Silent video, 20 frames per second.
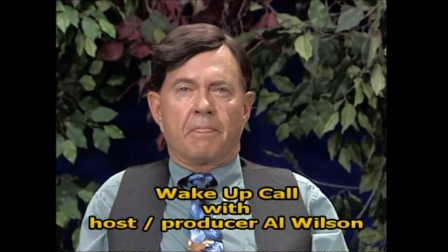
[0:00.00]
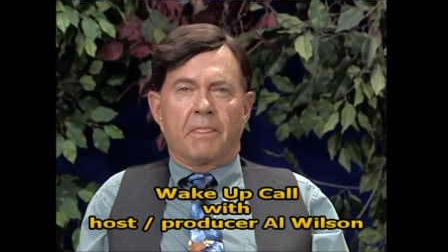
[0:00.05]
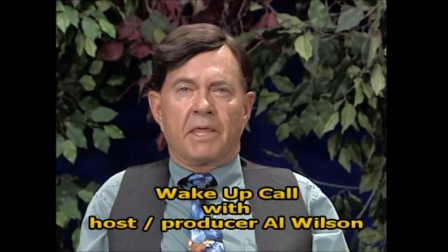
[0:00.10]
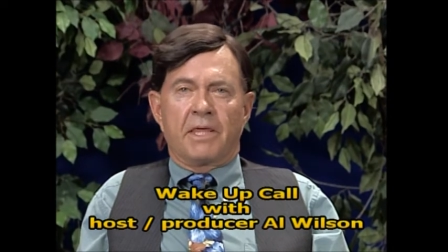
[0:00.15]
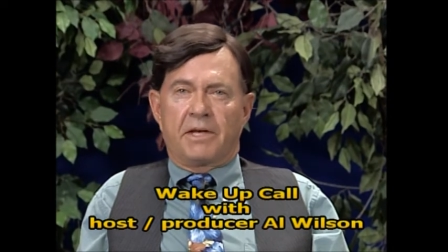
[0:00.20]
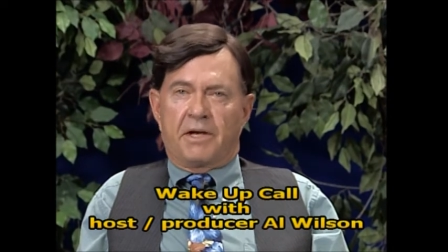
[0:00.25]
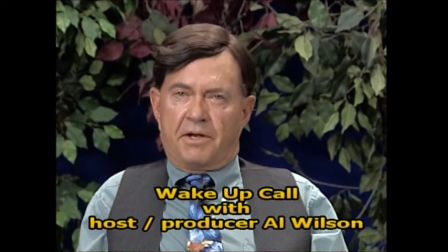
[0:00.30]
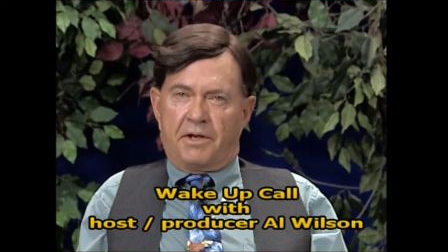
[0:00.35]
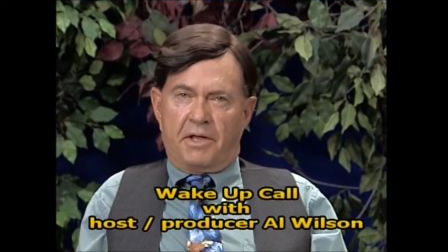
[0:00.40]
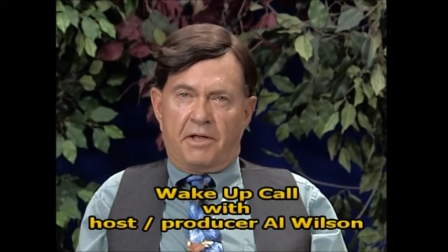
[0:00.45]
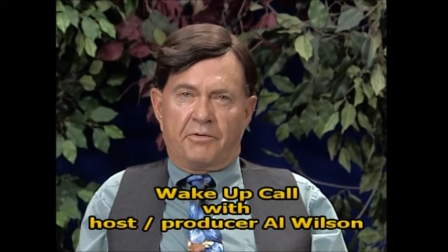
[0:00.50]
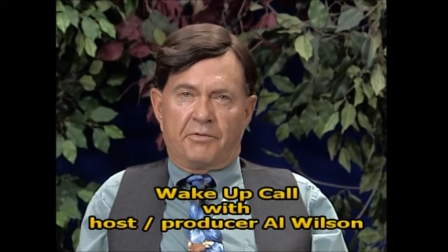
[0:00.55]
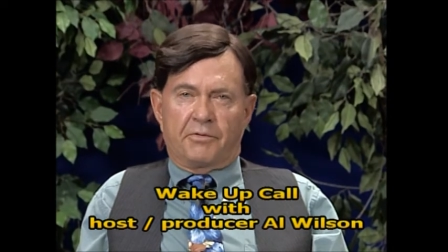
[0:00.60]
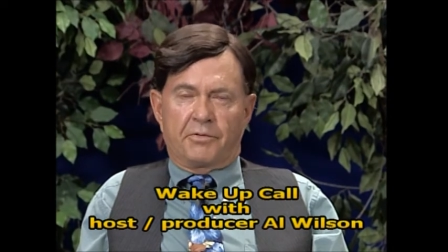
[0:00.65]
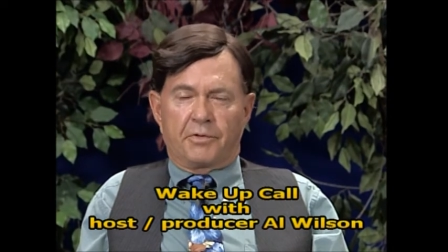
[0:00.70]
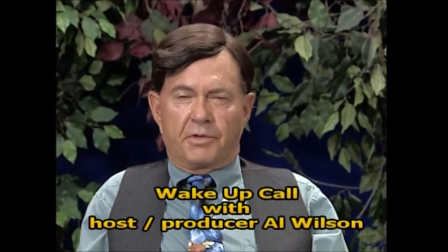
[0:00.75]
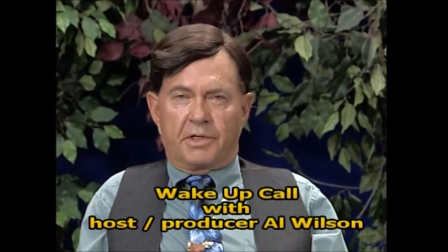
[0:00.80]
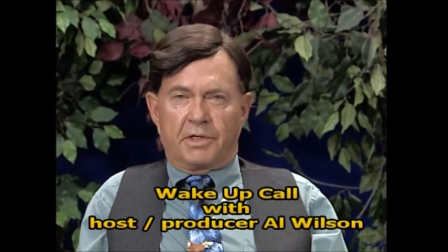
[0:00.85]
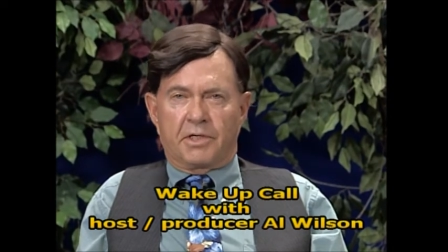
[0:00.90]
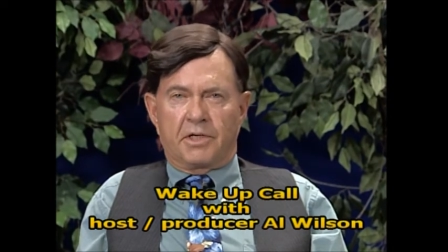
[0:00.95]
in an
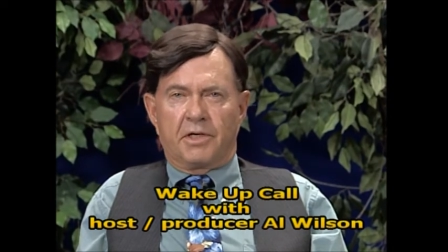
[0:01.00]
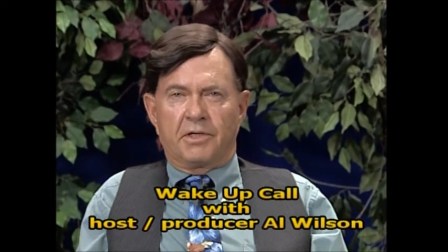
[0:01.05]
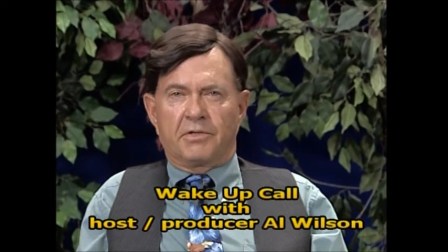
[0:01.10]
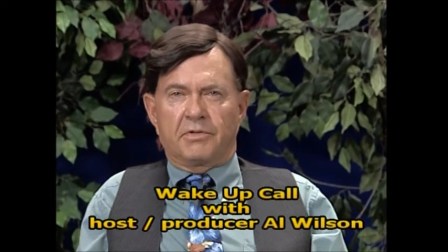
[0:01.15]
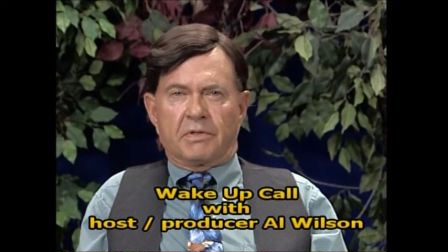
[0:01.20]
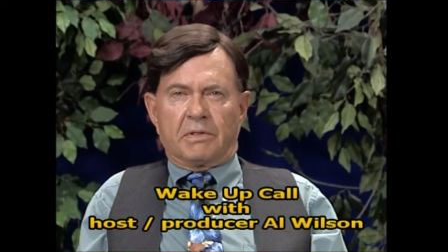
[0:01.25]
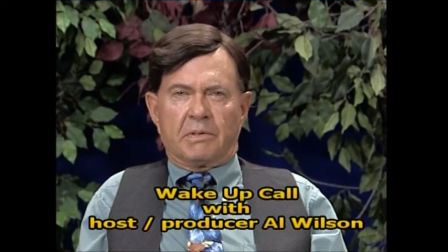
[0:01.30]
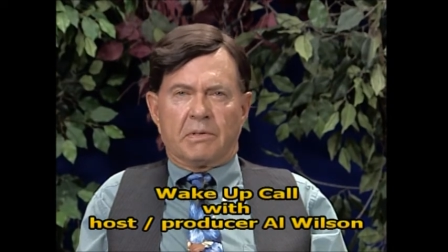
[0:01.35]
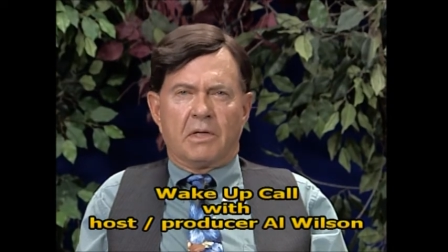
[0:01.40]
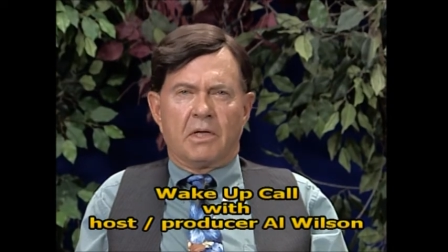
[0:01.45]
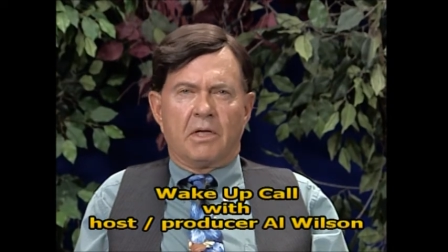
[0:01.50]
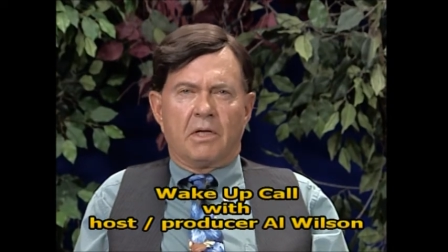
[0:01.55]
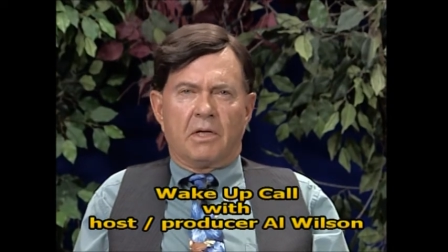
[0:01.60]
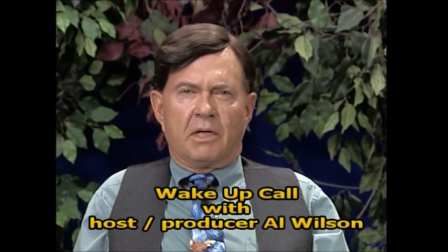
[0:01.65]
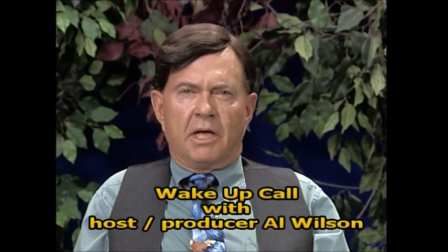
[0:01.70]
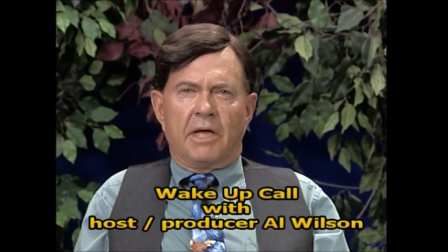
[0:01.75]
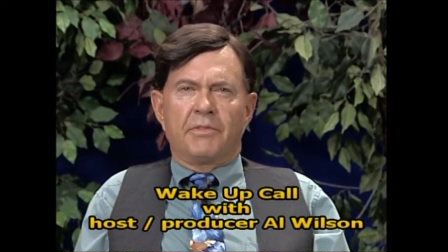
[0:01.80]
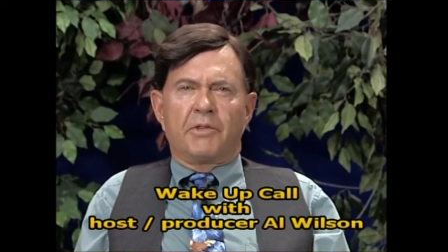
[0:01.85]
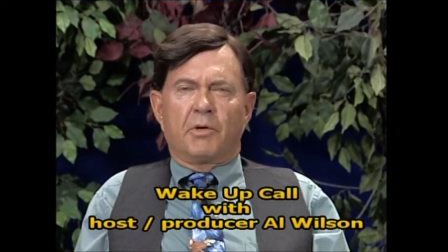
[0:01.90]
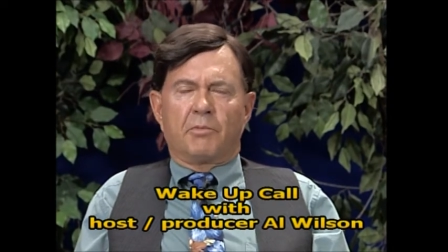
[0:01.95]
unfree country,
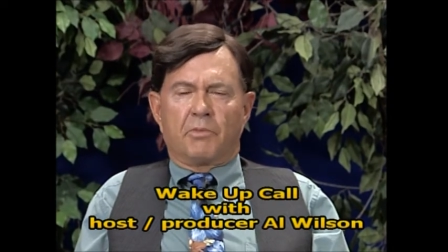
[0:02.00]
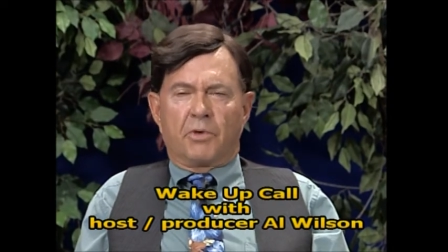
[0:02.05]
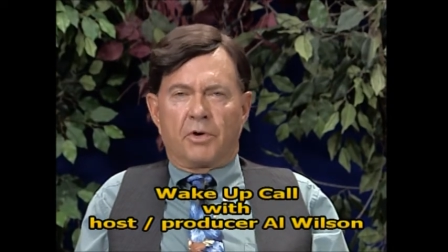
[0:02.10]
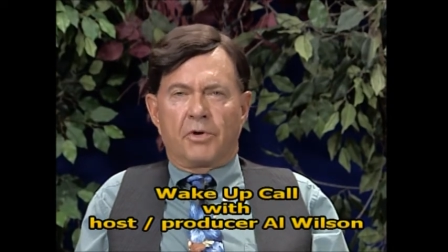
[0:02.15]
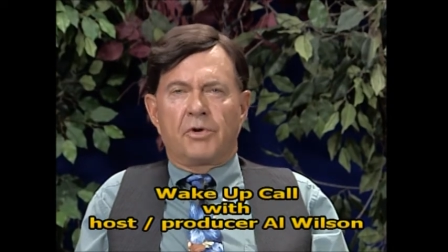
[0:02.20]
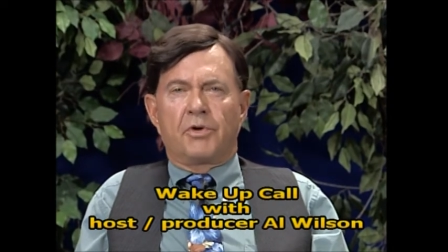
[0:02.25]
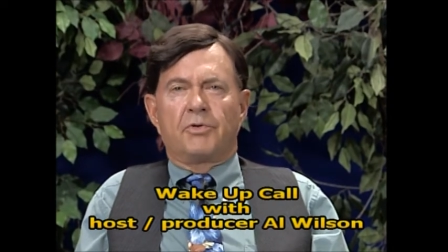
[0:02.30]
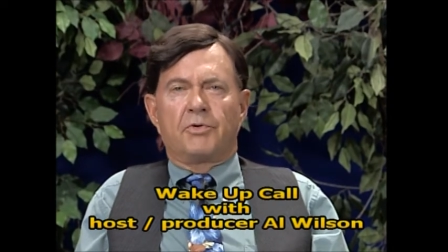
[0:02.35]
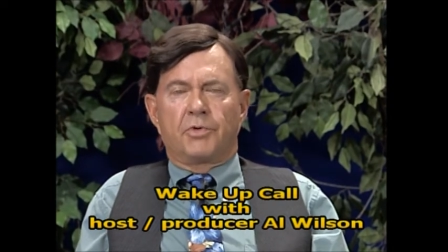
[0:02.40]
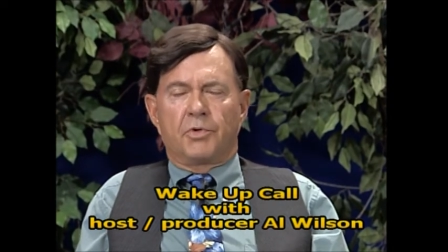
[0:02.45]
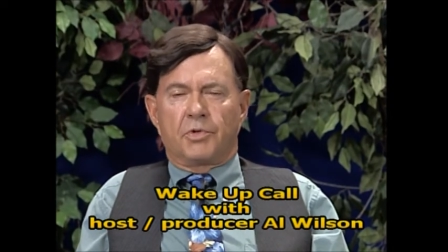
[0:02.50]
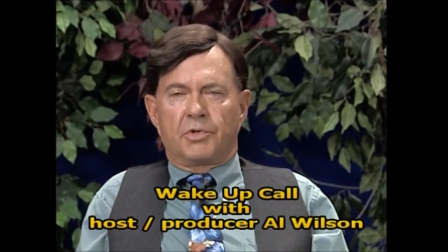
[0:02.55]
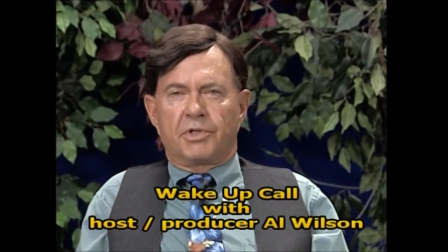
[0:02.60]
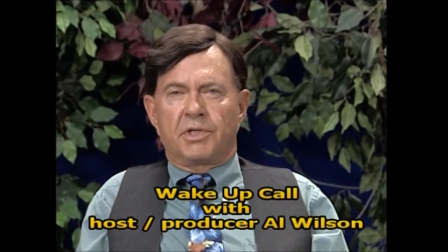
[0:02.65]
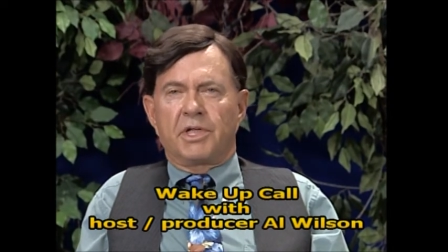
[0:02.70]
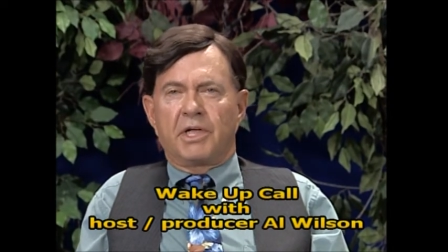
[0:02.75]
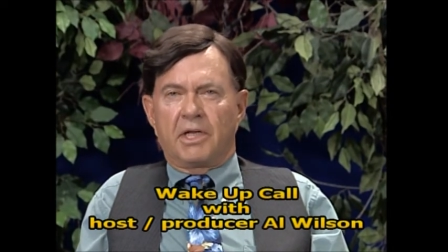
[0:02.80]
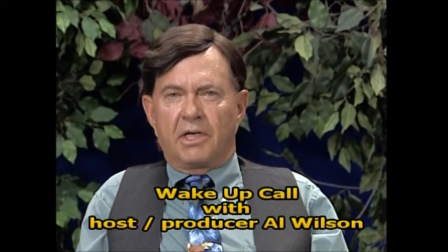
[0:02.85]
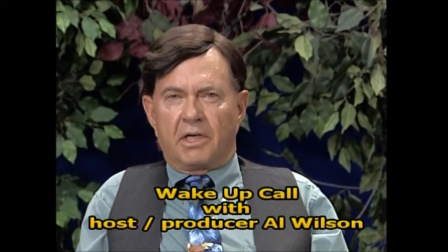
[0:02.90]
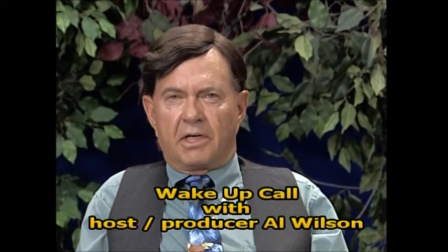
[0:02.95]
and they're murdered
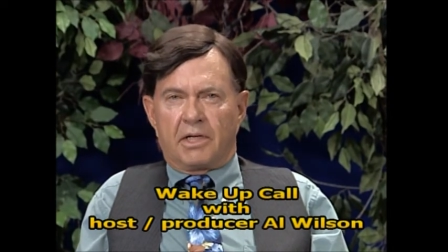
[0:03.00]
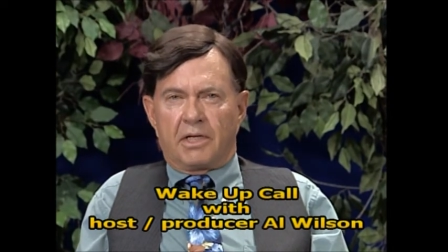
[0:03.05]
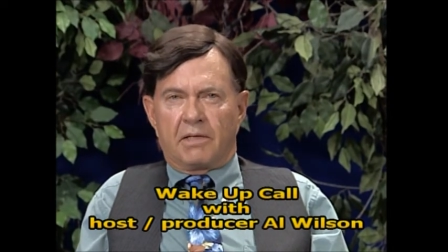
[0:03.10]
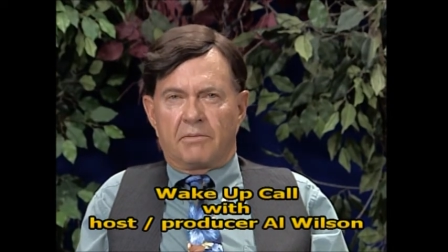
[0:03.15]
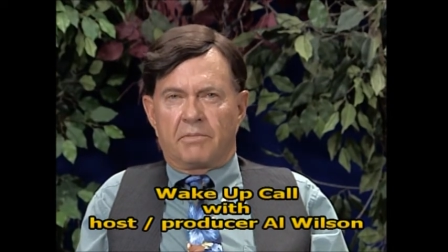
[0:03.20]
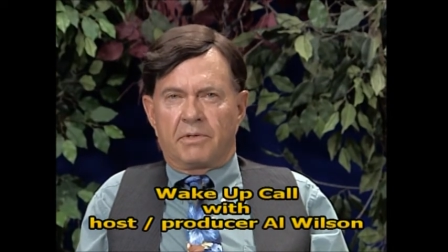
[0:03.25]
routinely.